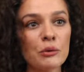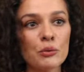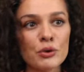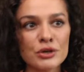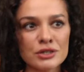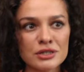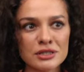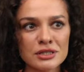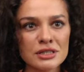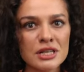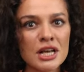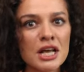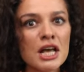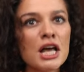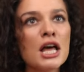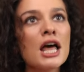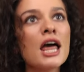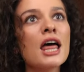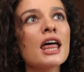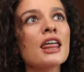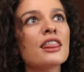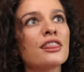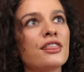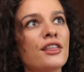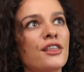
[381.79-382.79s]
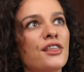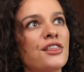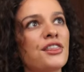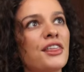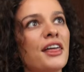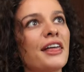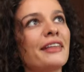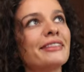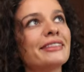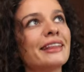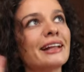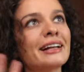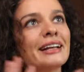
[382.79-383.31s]
It was the
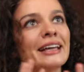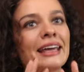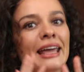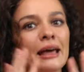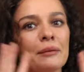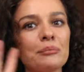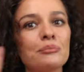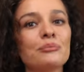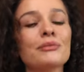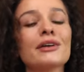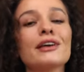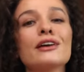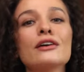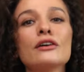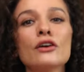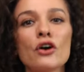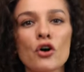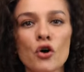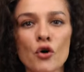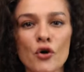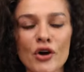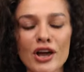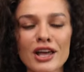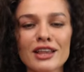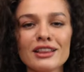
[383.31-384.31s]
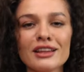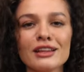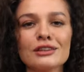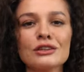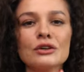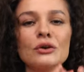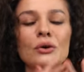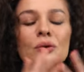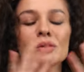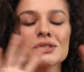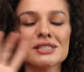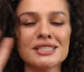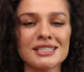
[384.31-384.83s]
thing that kept me going and
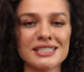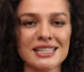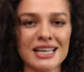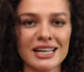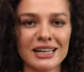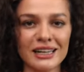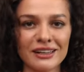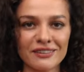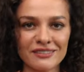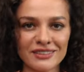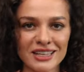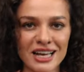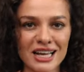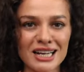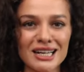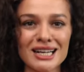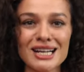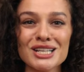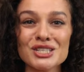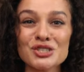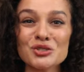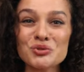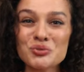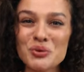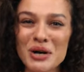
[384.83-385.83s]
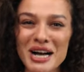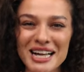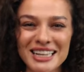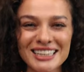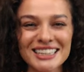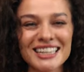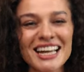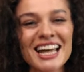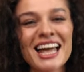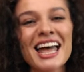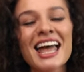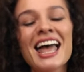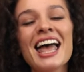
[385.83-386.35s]
the whole aesthetic of that as
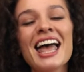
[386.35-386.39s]
well.